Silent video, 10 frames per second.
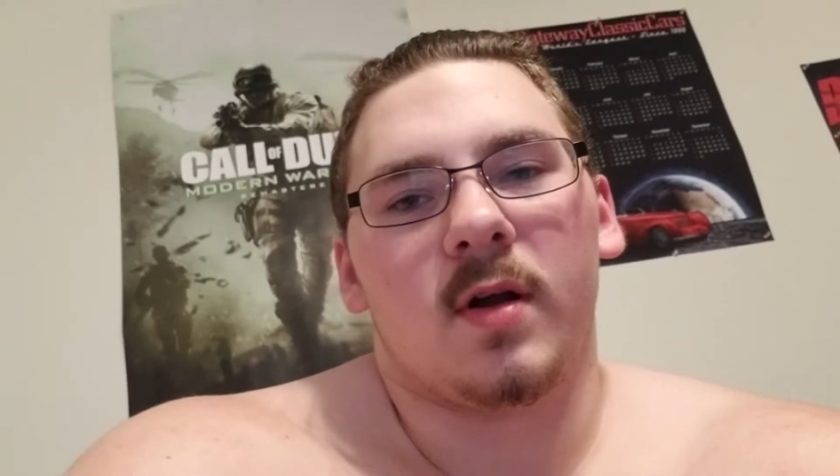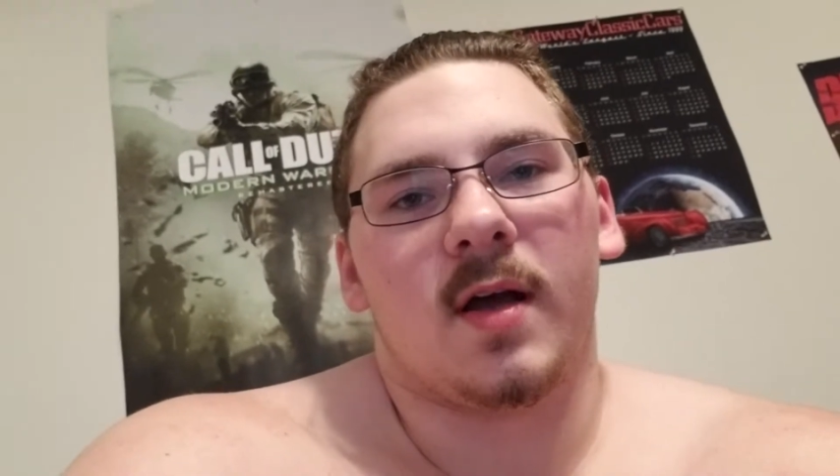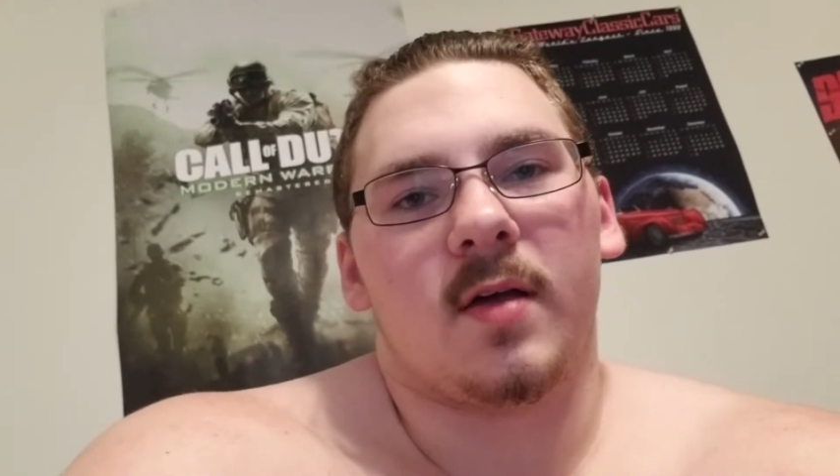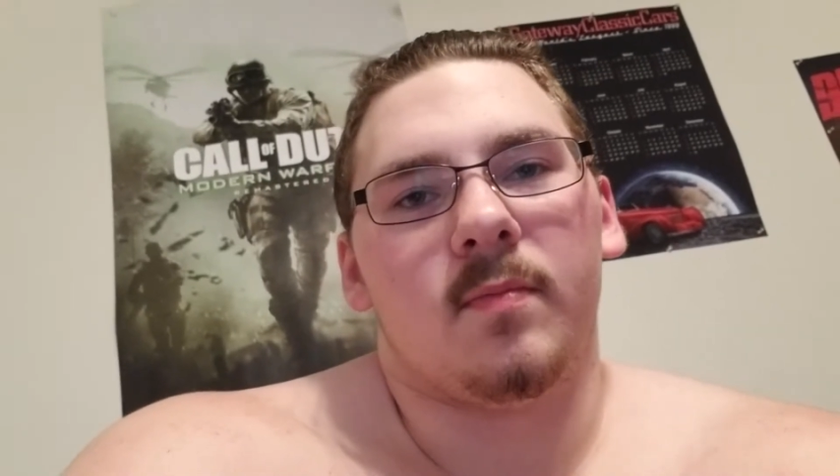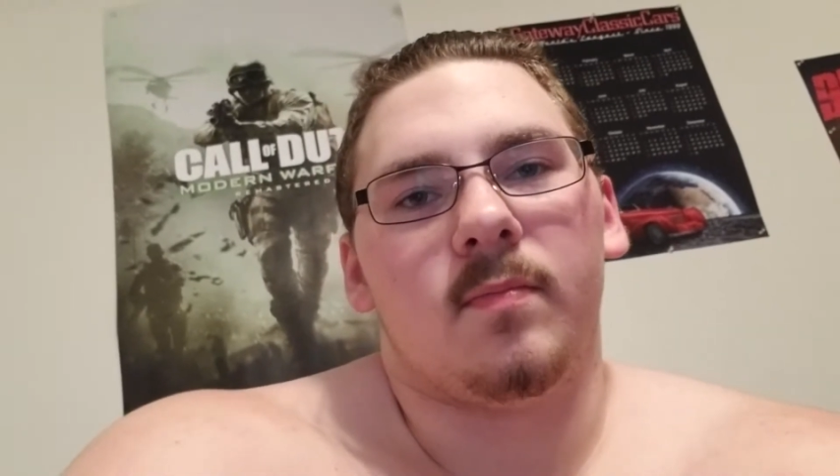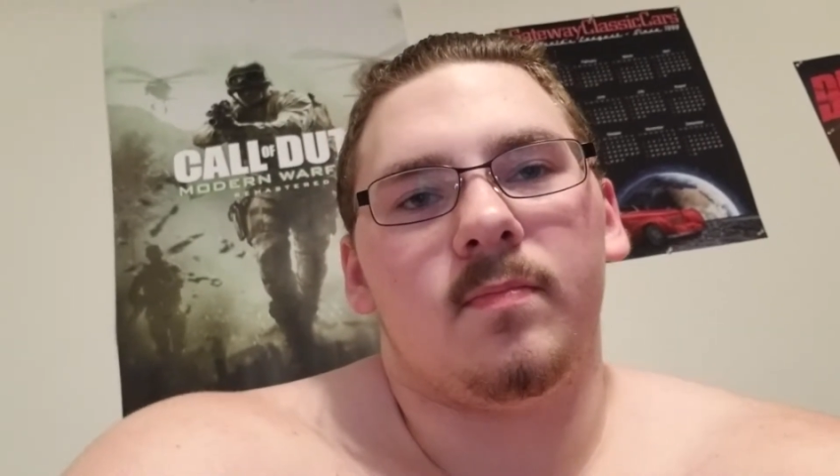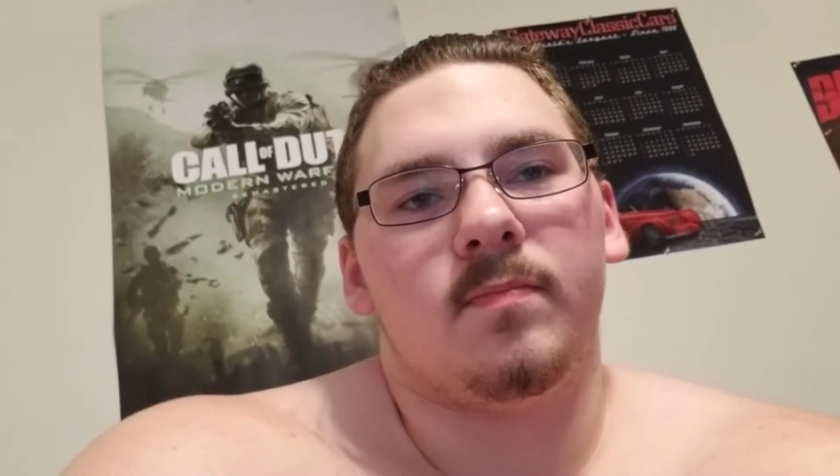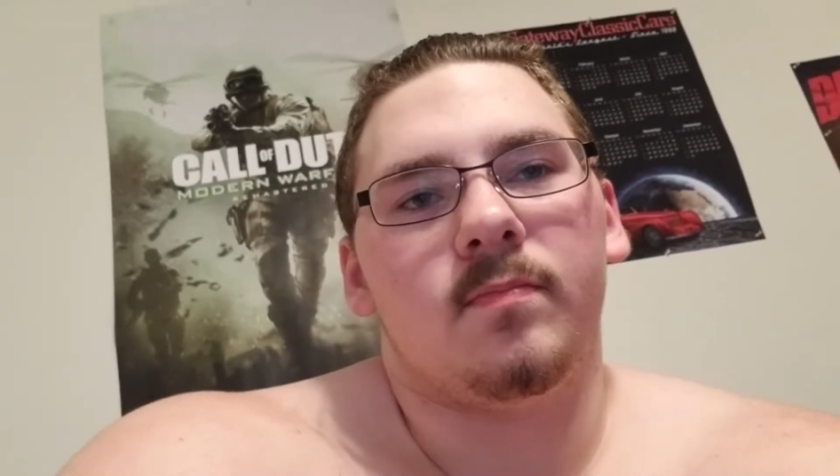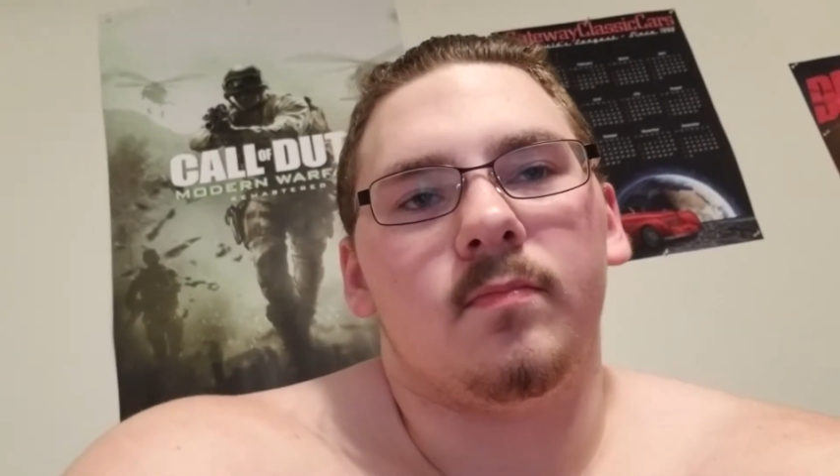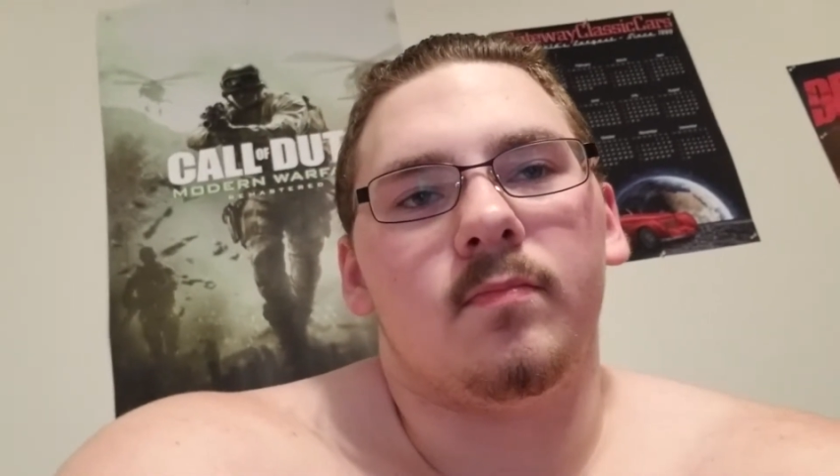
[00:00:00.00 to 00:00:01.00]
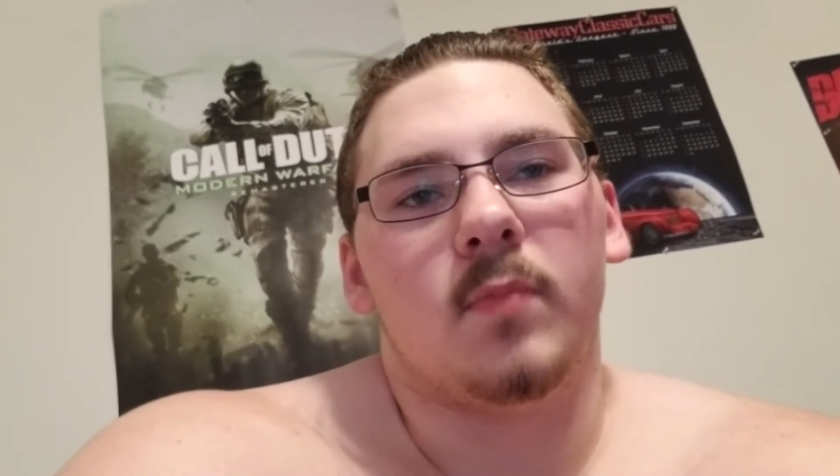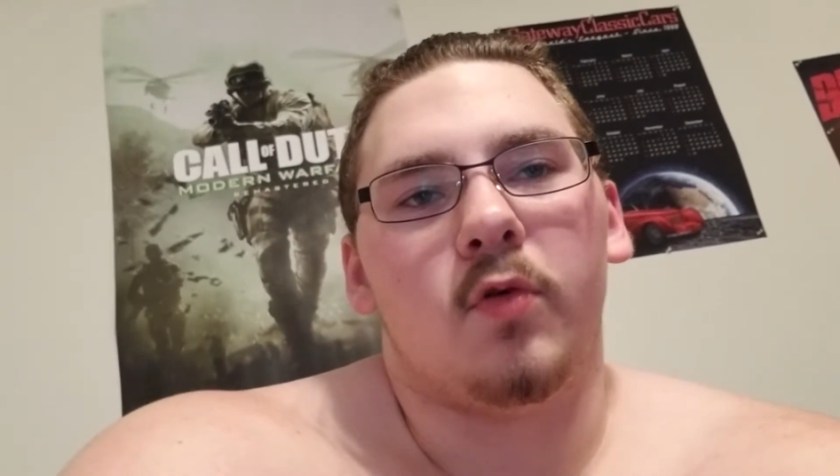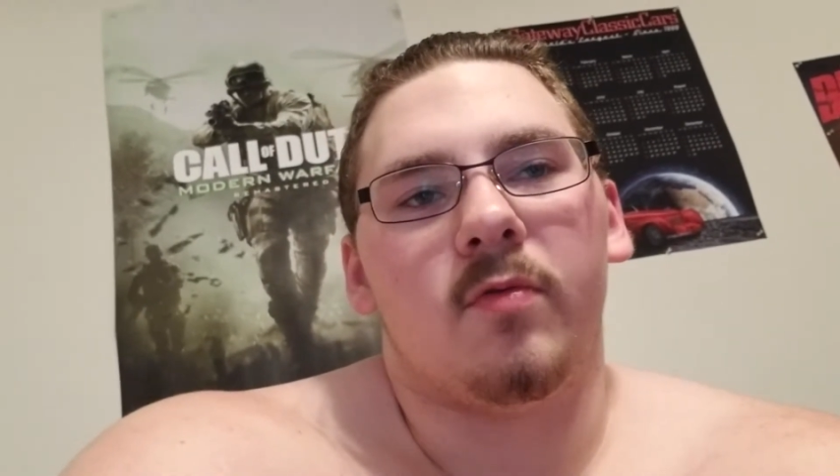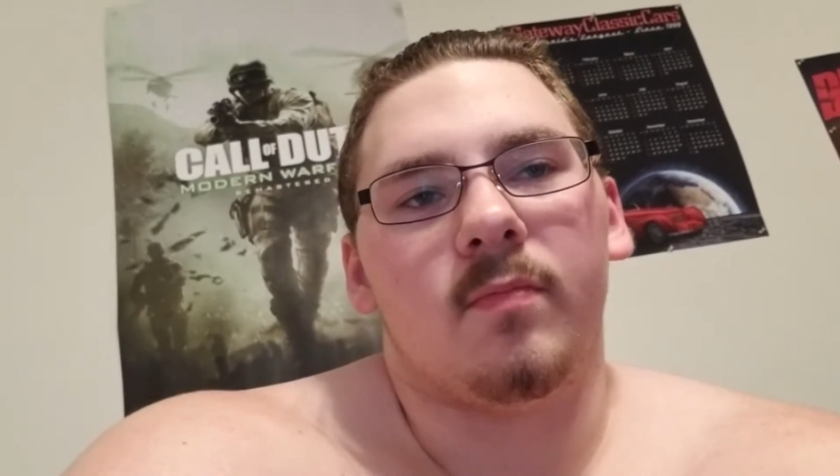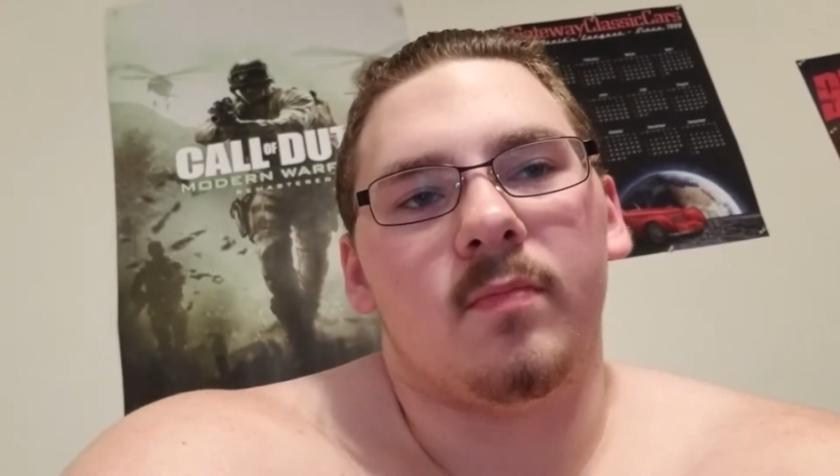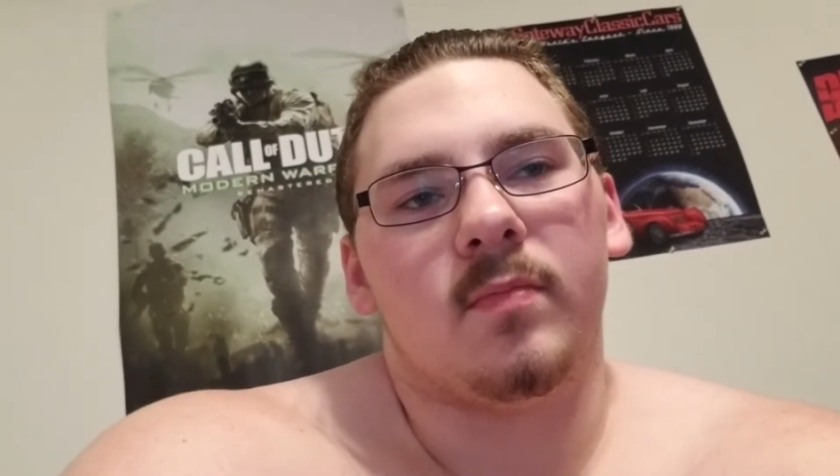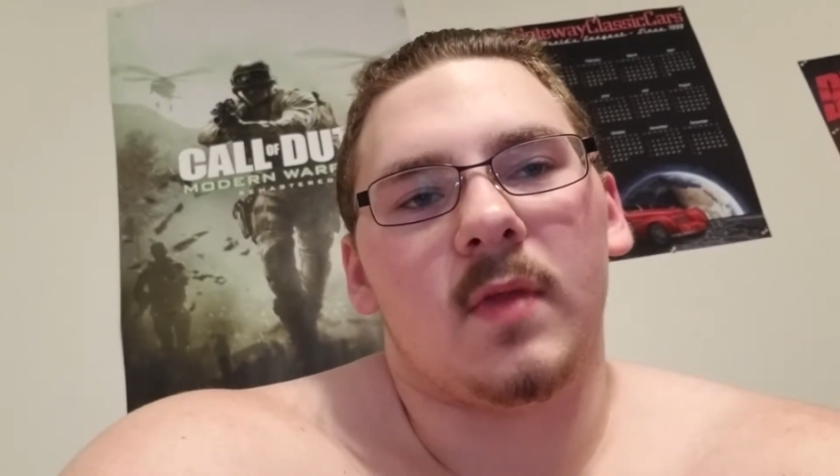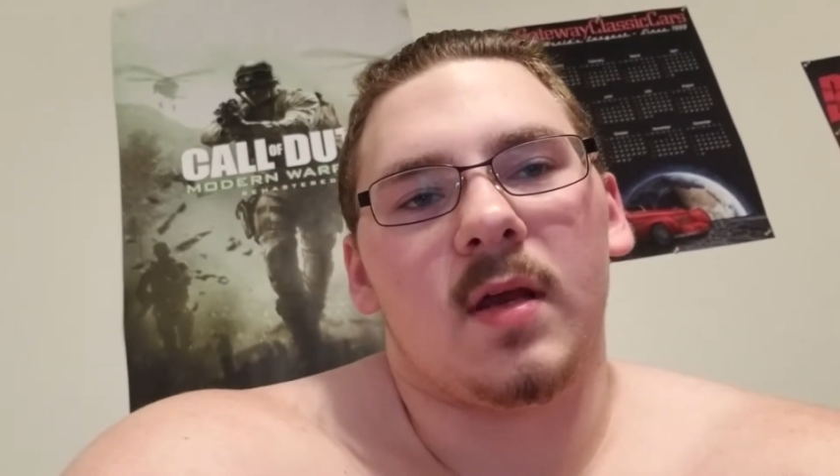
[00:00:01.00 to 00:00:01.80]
I can move them